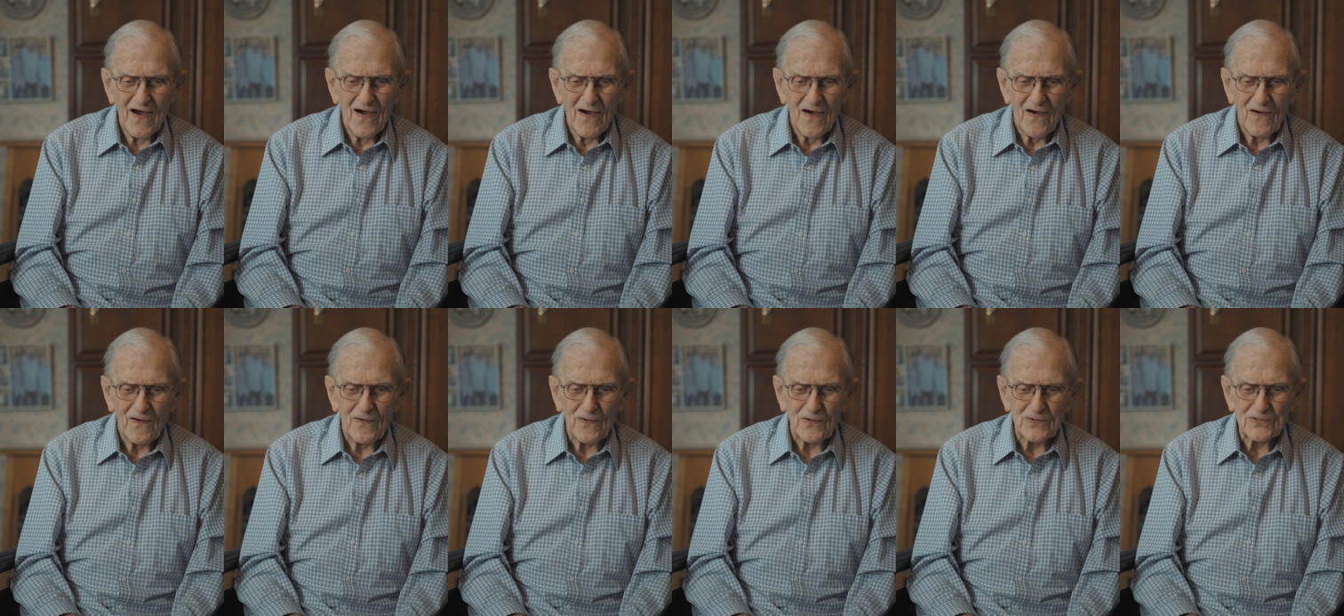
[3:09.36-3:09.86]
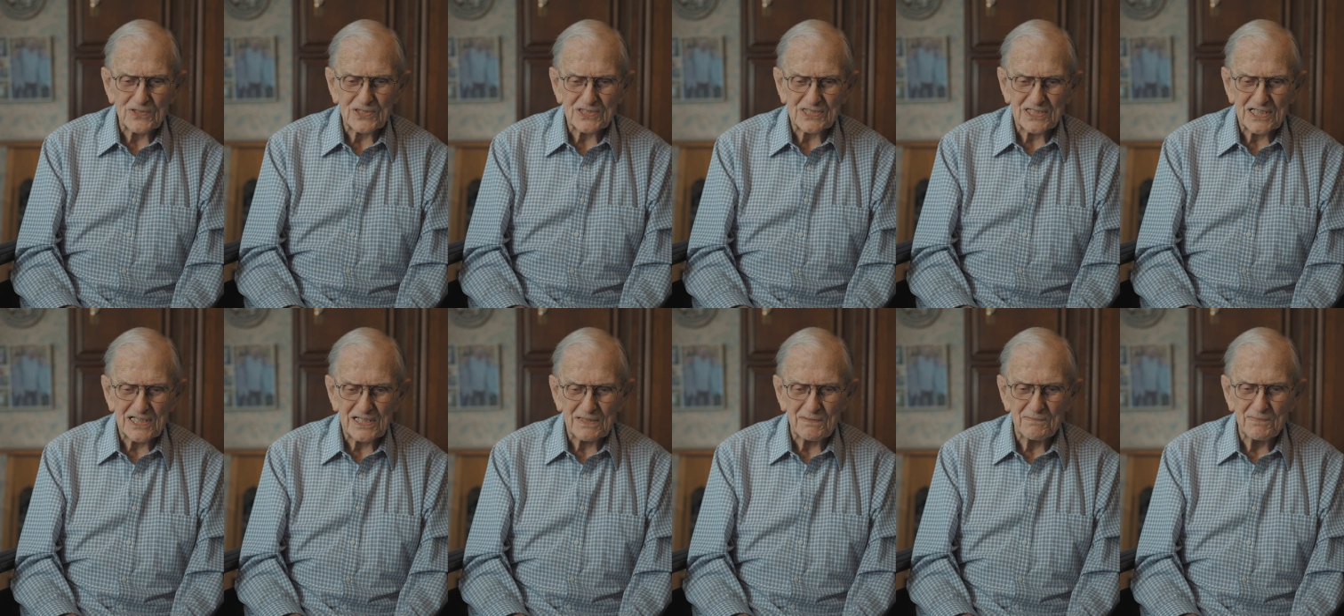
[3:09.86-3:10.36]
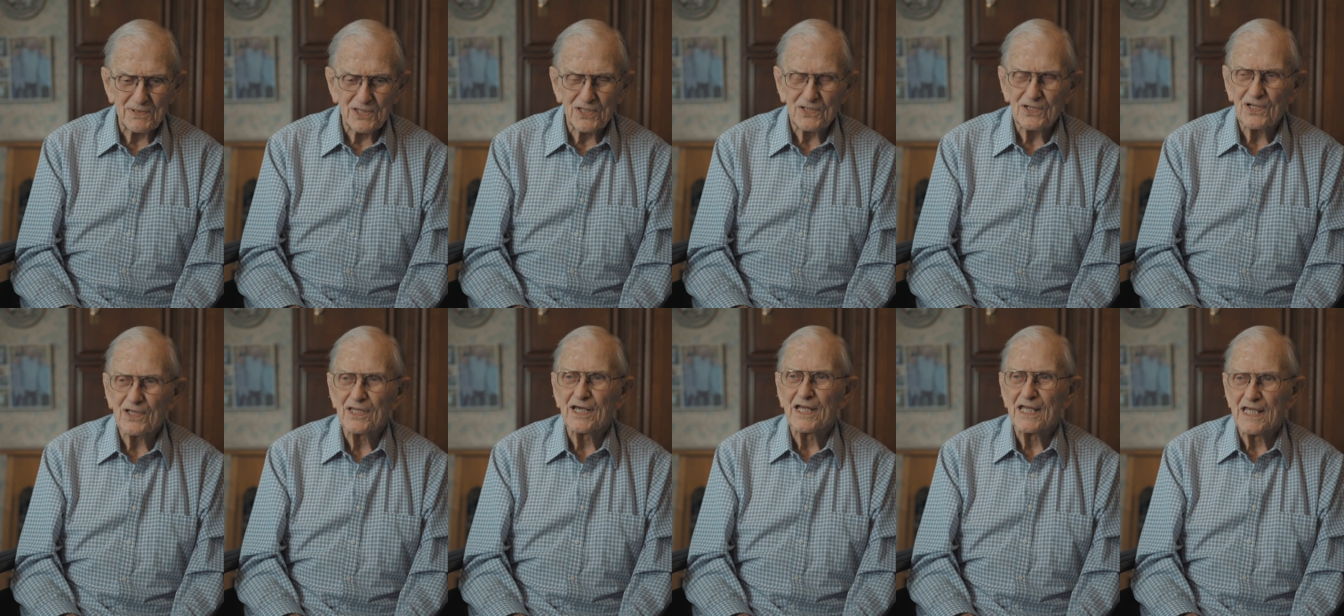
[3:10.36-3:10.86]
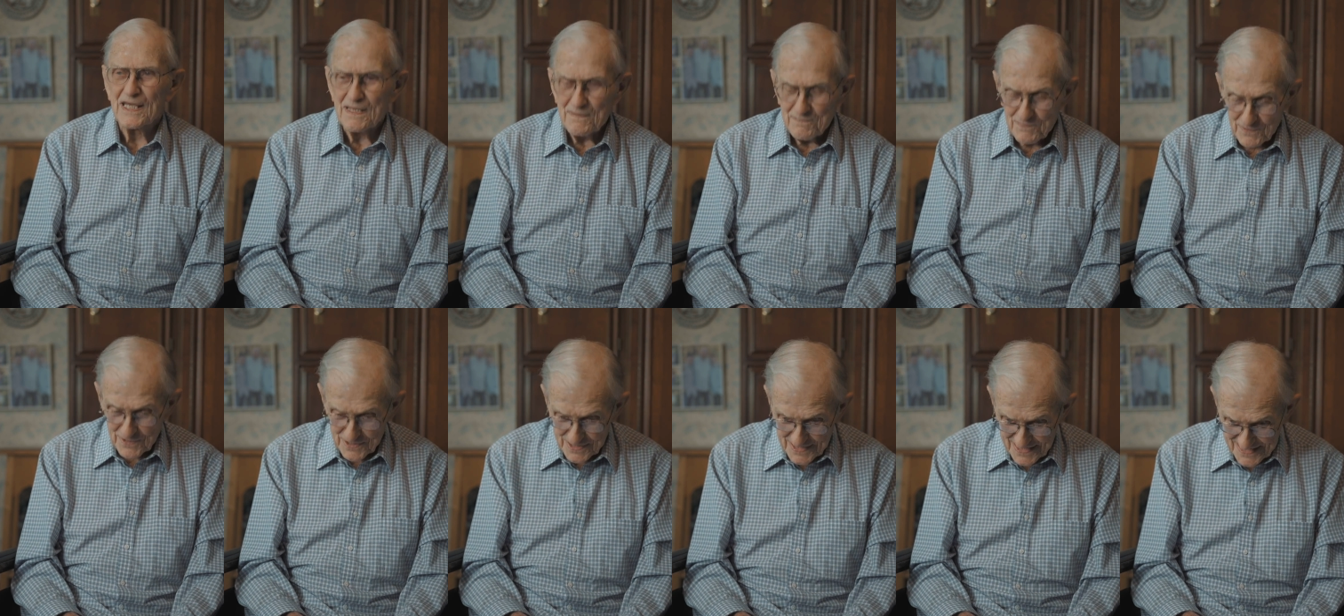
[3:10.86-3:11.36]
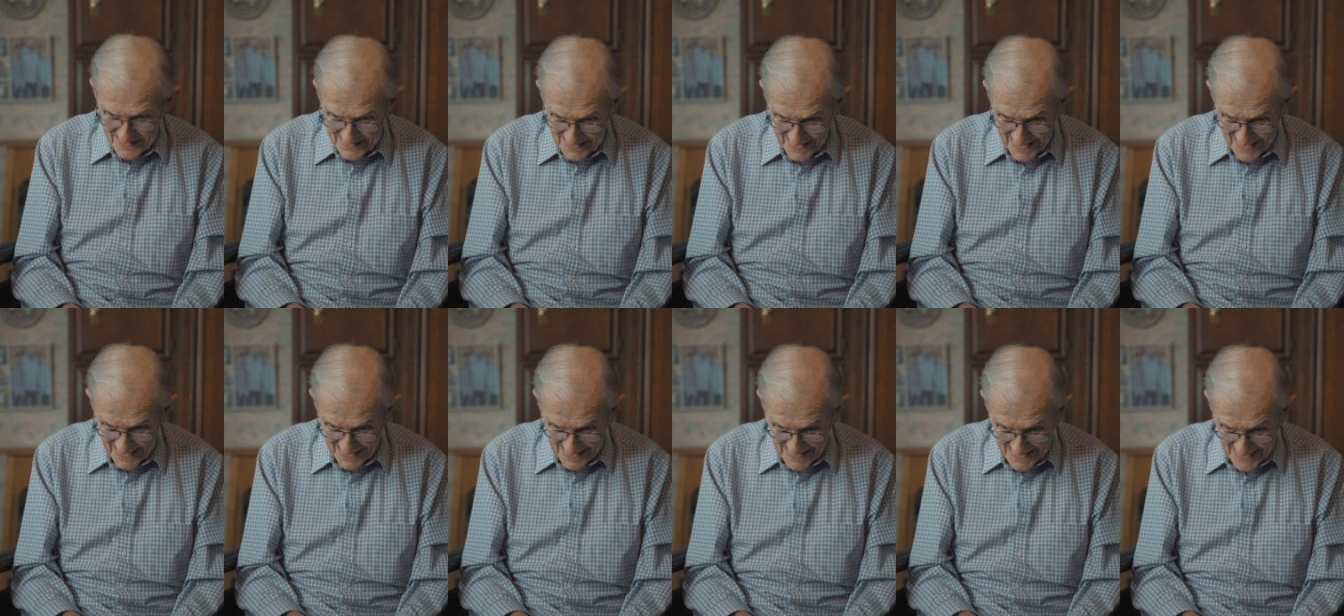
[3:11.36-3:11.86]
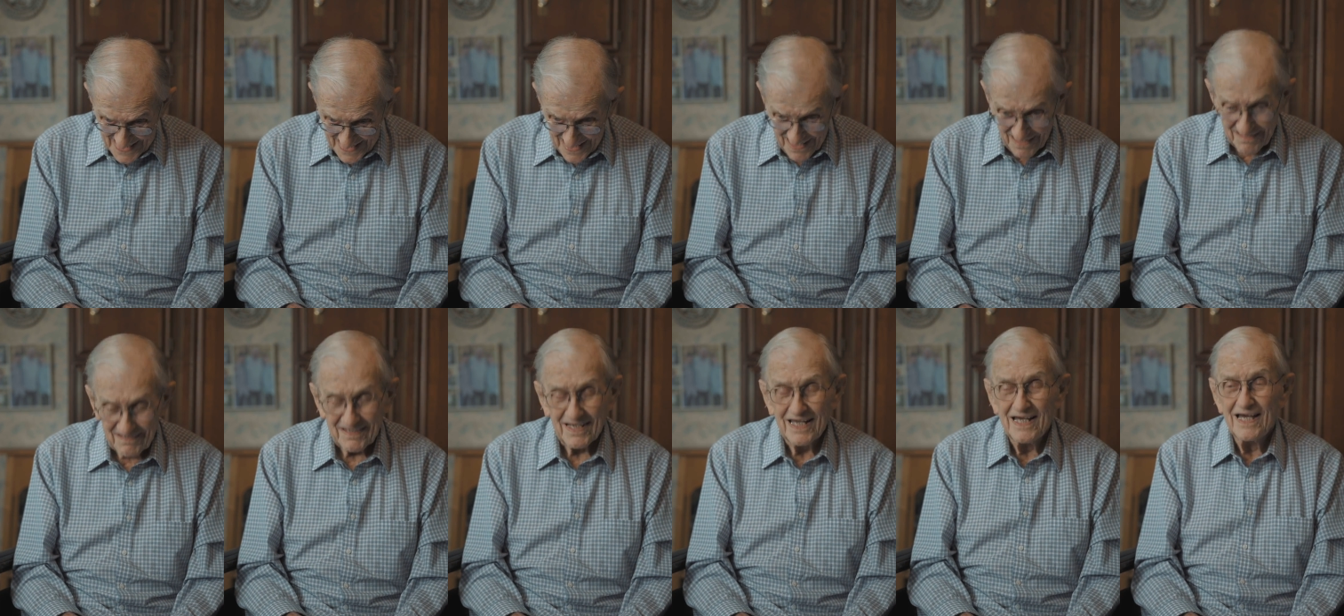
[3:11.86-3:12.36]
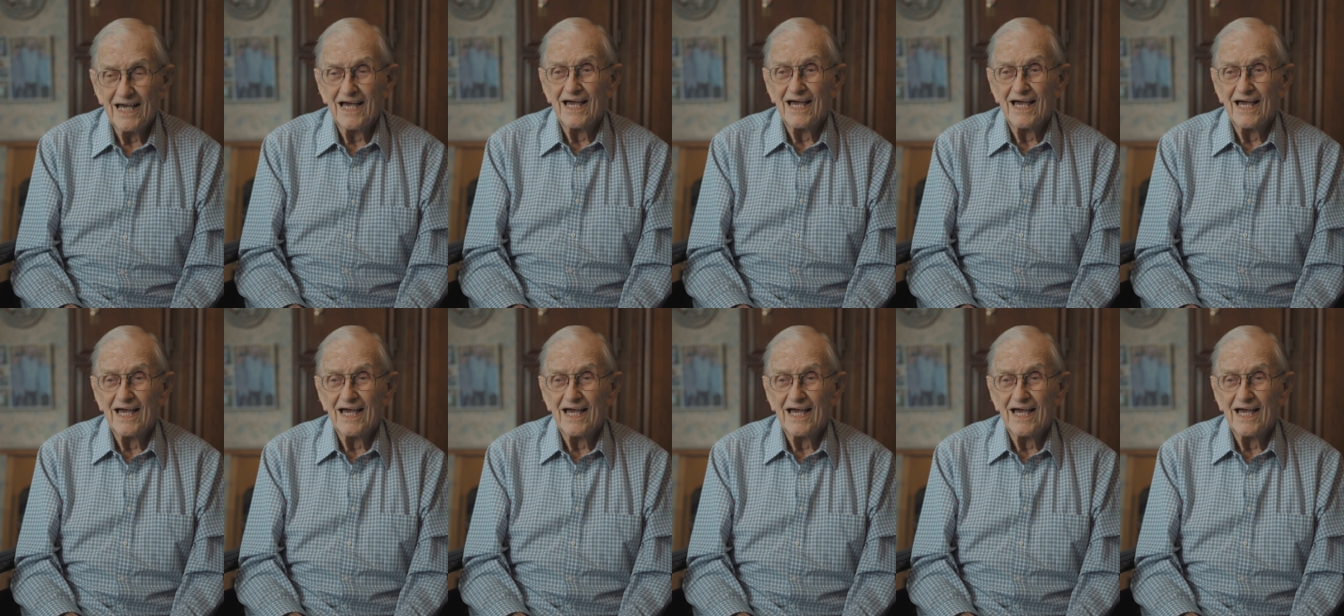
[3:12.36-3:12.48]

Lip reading: Holstein bull, and he put his head down,